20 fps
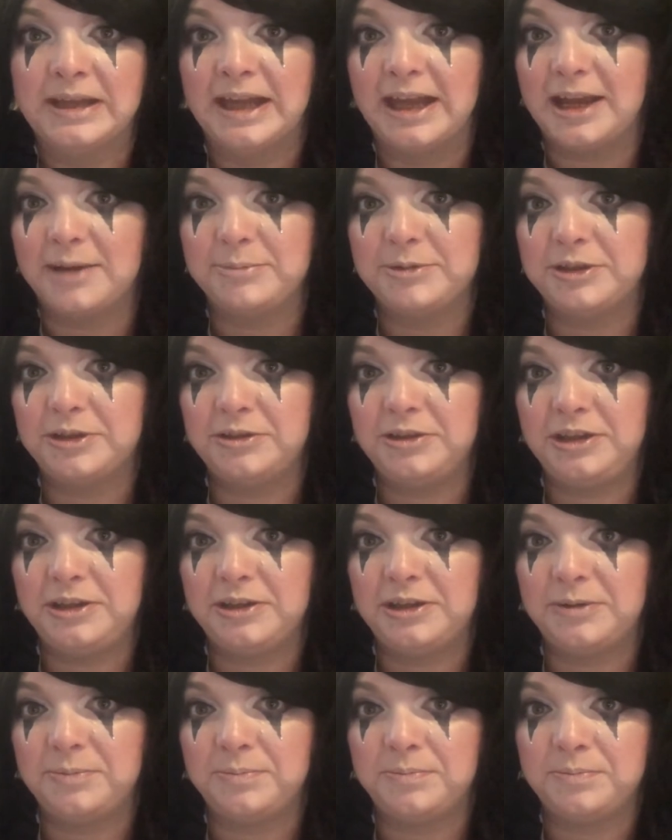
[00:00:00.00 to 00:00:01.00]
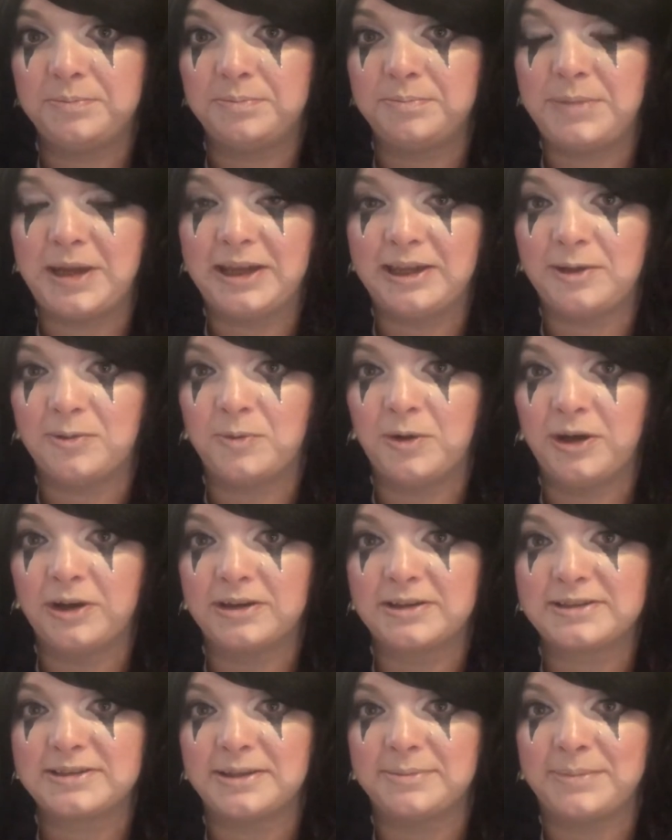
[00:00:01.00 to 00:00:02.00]
I'm sure that you can make it work
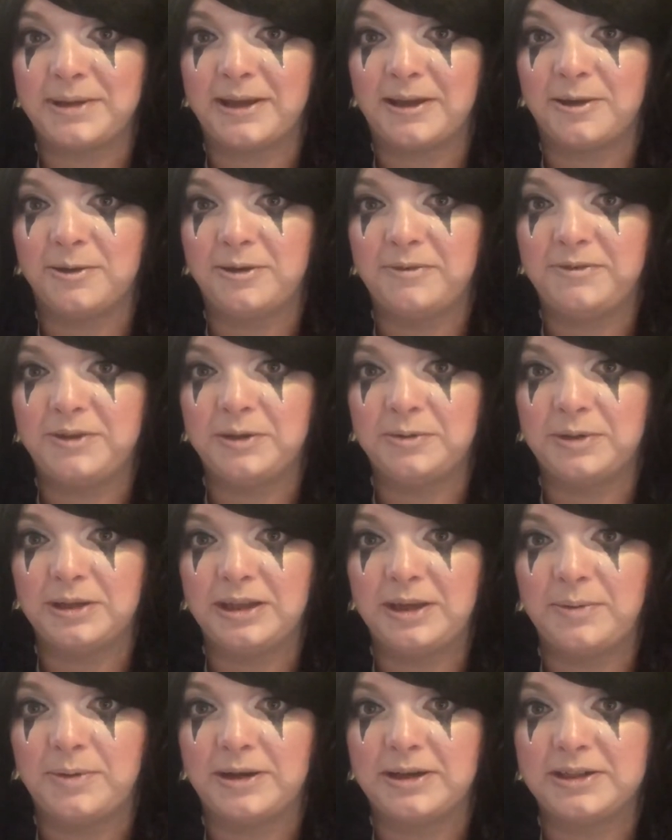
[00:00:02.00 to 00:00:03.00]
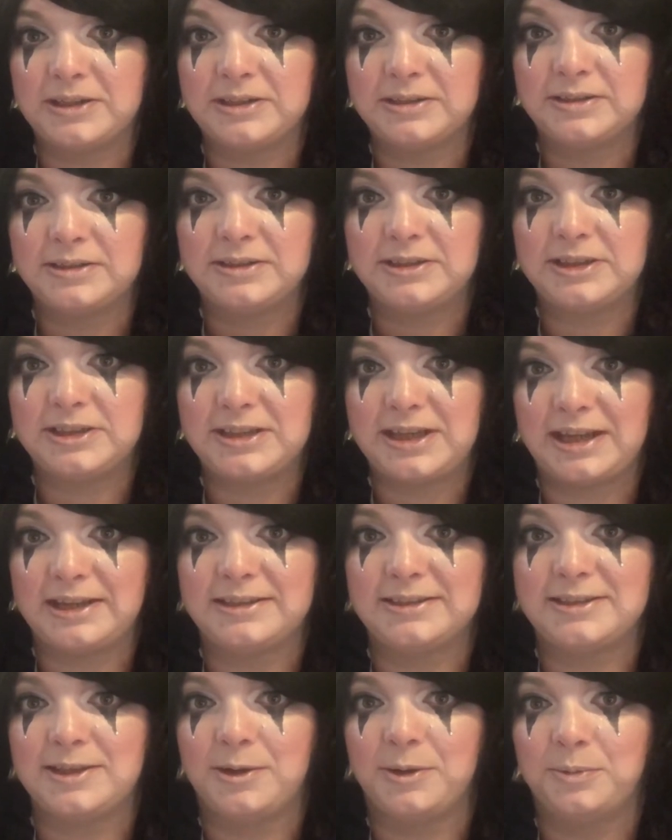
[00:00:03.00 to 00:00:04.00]
somehow if you really want to just hand
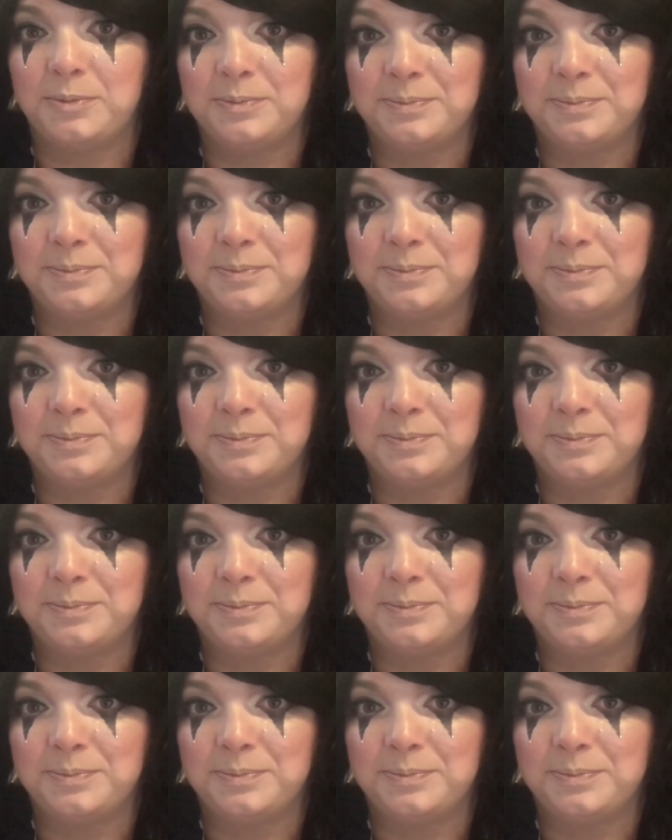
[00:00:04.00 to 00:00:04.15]
sew.